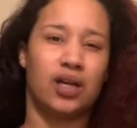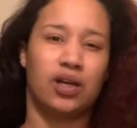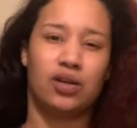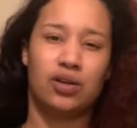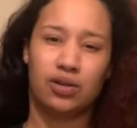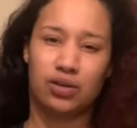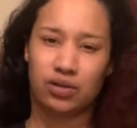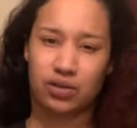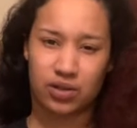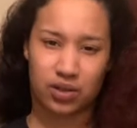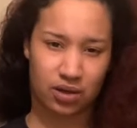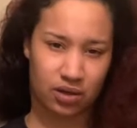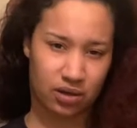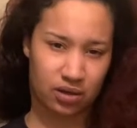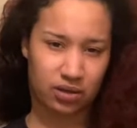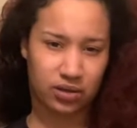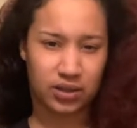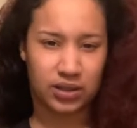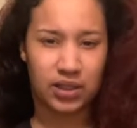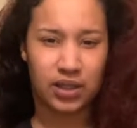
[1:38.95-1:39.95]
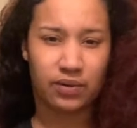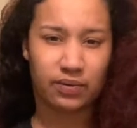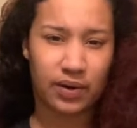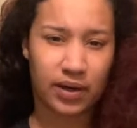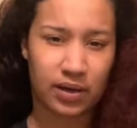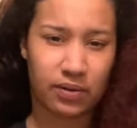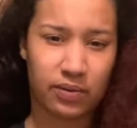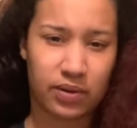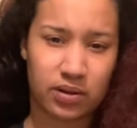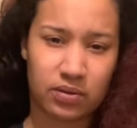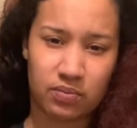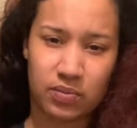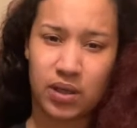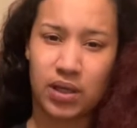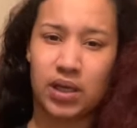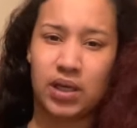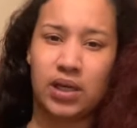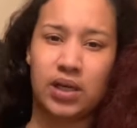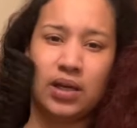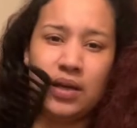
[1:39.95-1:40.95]
girl talks, get ready with
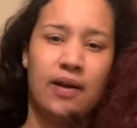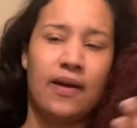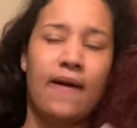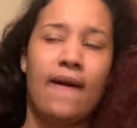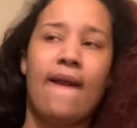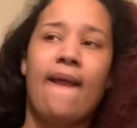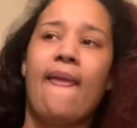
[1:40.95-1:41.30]
me,